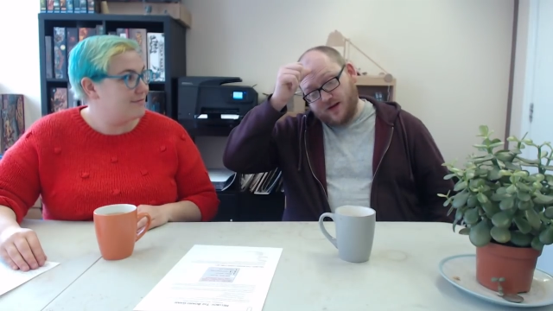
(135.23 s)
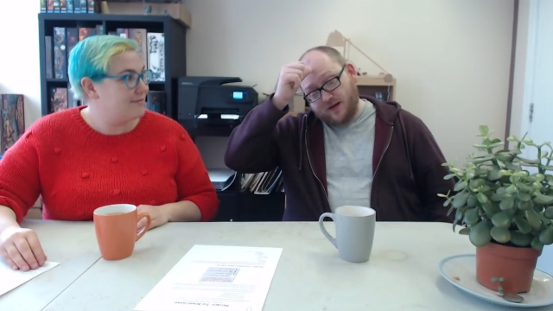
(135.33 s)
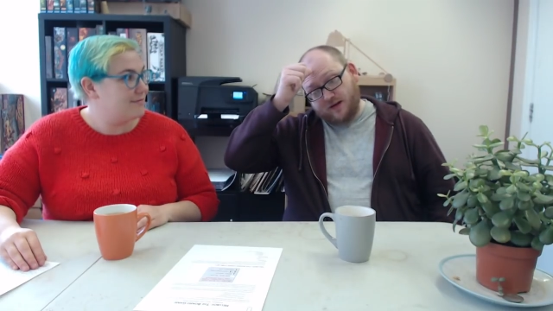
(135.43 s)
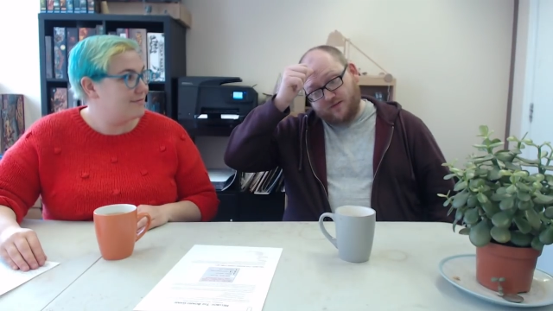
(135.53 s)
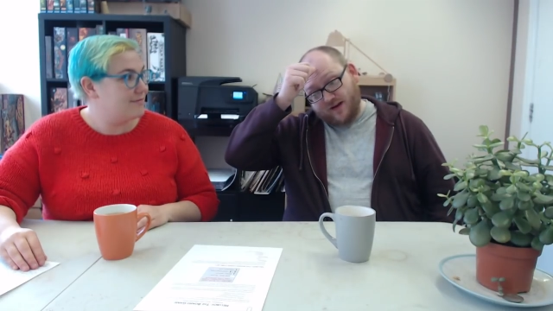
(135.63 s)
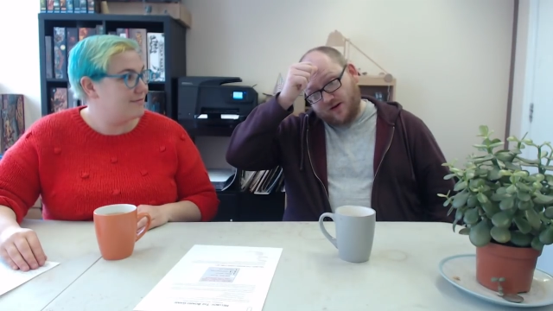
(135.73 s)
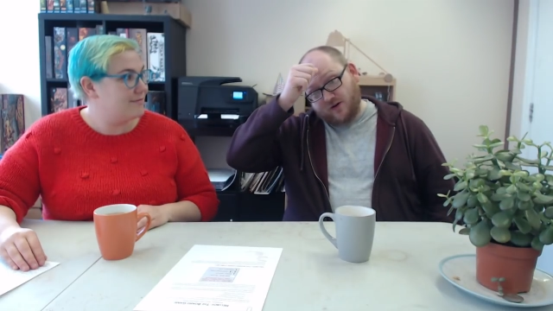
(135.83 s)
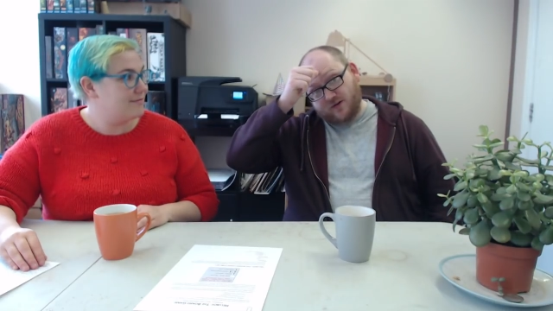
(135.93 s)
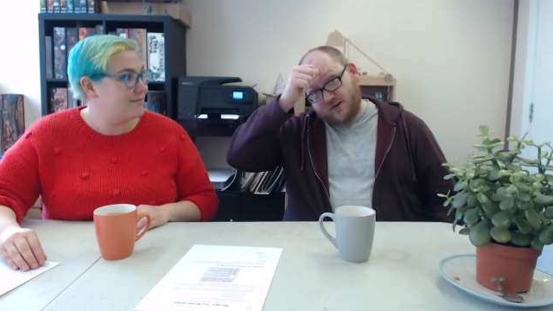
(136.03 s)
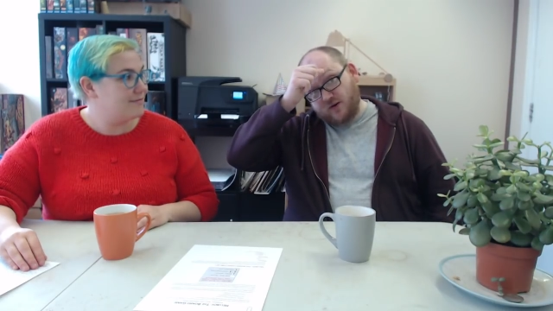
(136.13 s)
Speaker 1: You've then
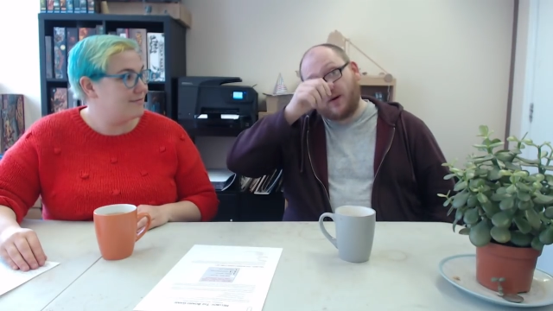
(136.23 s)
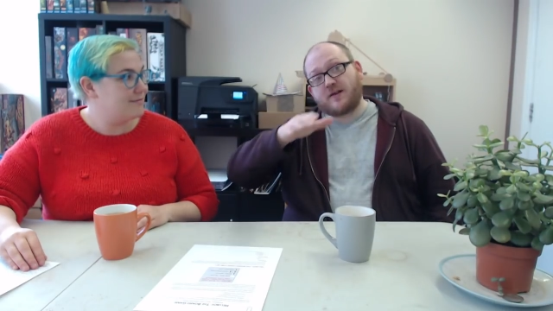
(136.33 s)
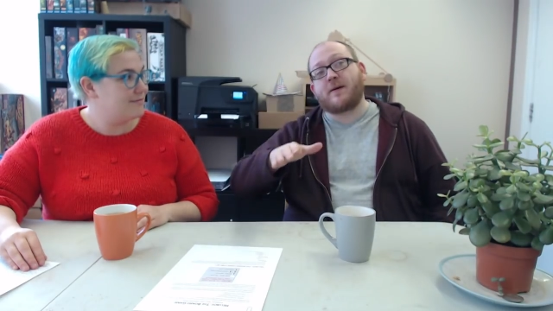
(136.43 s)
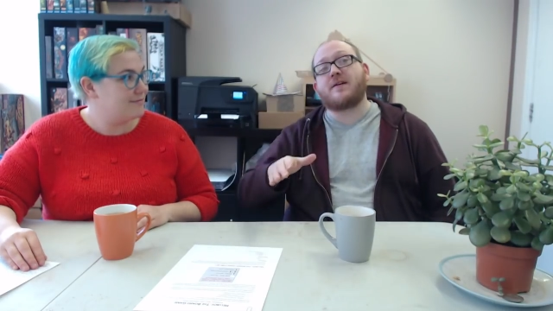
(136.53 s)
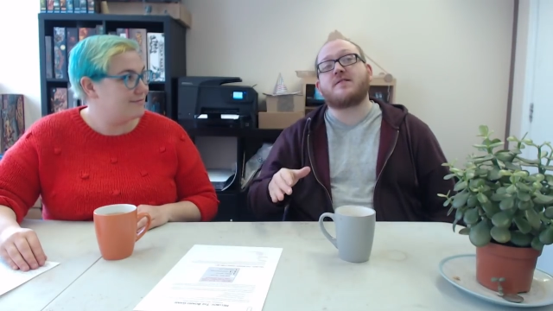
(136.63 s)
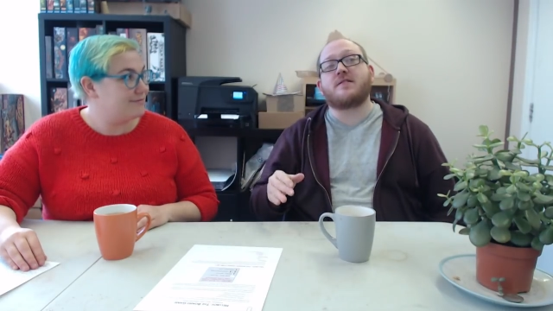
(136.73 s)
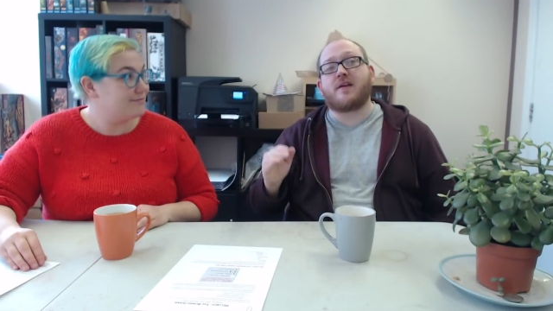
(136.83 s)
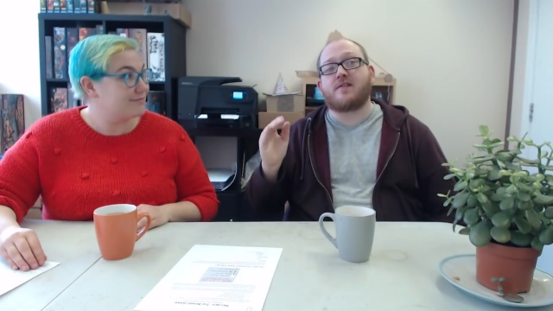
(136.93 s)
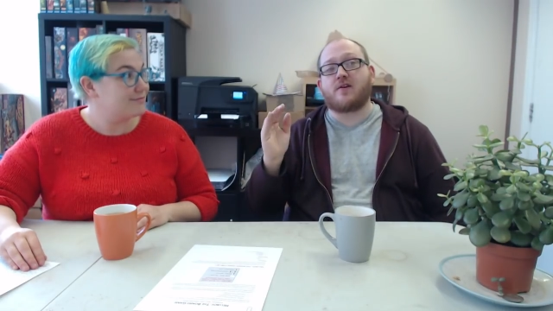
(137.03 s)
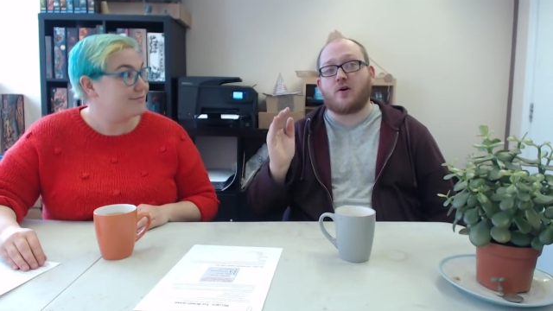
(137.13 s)
got two expansions like
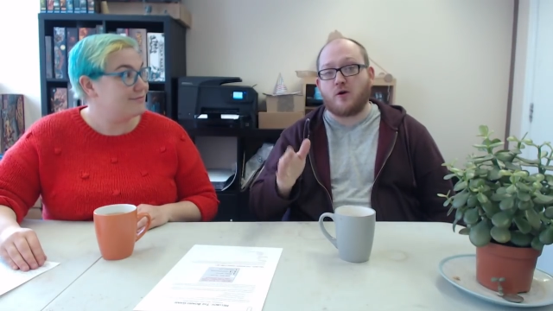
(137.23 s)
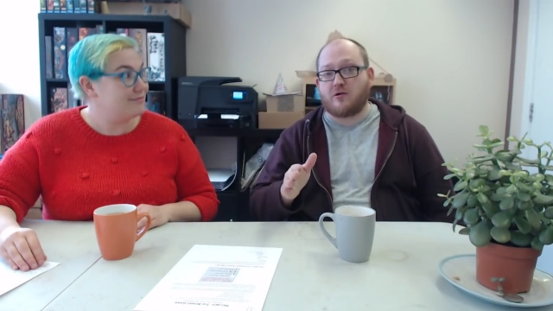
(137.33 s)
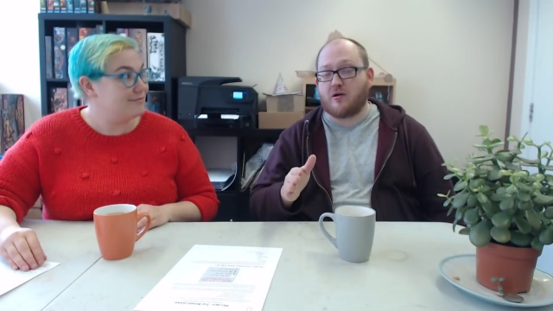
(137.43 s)
the Conqueror